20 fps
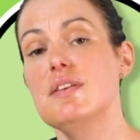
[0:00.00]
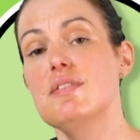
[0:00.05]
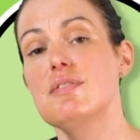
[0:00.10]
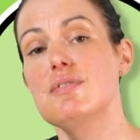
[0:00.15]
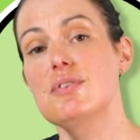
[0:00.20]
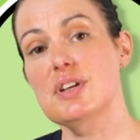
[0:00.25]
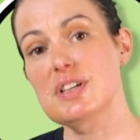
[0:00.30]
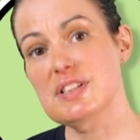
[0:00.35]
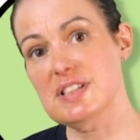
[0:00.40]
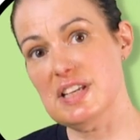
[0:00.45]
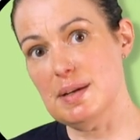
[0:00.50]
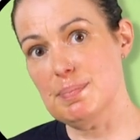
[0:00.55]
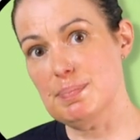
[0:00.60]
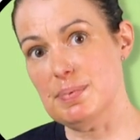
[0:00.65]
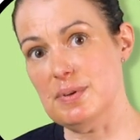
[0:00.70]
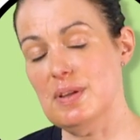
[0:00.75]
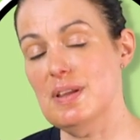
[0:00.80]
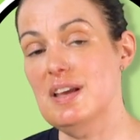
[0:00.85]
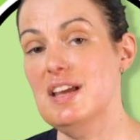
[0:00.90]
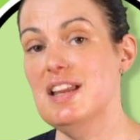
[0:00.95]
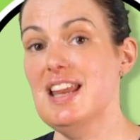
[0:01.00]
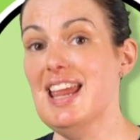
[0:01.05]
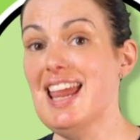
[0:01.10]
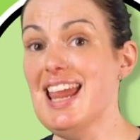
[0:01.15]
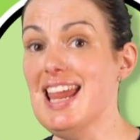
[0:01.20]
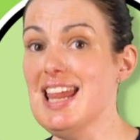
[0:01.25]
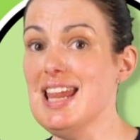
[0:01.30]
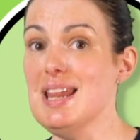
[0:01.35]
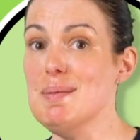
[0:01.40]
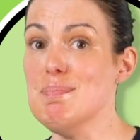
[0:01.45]
For example, an
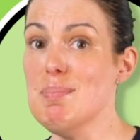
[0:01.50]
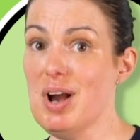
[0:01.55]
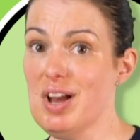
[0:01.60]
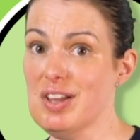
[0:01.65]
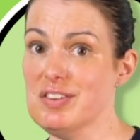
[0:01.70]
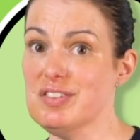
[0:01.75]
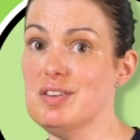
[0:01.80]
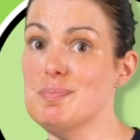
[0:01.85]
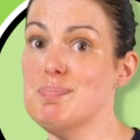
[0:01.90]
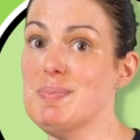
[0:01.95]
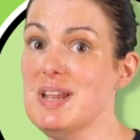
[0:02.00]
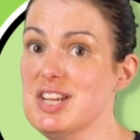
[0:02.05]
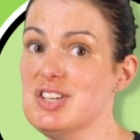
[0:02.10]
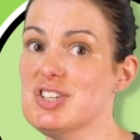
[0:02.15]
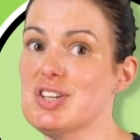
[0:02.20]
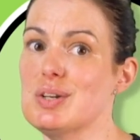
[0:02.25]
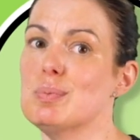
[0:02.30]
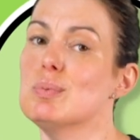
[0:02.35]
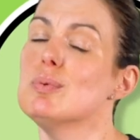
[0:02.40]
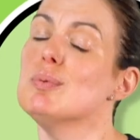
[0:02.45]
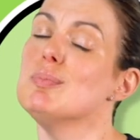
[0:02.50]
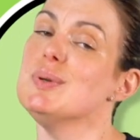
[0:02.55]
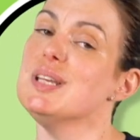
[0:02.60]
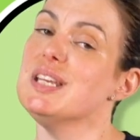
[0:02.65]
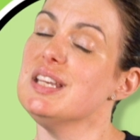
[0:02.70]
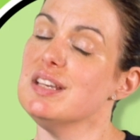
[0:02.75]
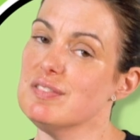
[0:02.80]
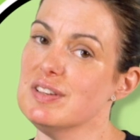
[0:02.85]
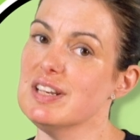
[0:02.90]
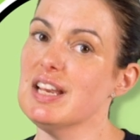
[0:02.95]
A positive patient will be
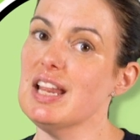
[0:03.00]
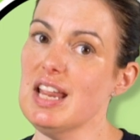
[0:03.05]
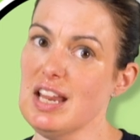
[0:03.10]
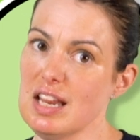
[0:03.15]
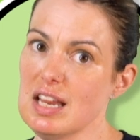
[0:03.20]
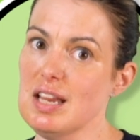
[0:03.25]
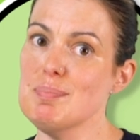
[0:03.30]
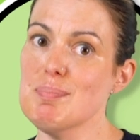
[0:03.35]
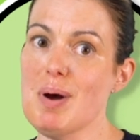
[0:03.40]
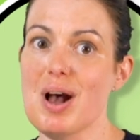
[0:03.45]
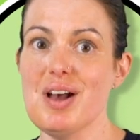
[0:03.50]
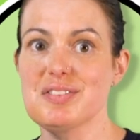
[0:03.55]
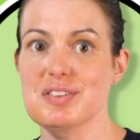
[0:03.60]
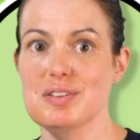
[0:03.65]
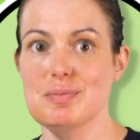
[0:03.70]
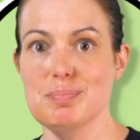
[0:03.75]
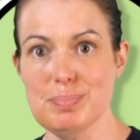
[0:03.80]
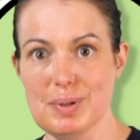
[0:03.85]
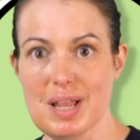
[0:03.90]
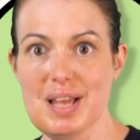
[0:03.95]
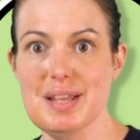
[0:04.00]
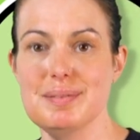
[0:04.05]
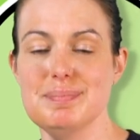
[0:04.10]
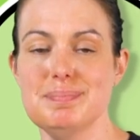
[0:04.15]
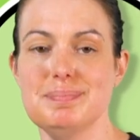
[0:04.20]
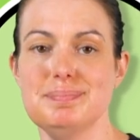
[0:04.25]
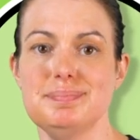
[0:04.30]
given A positive blood.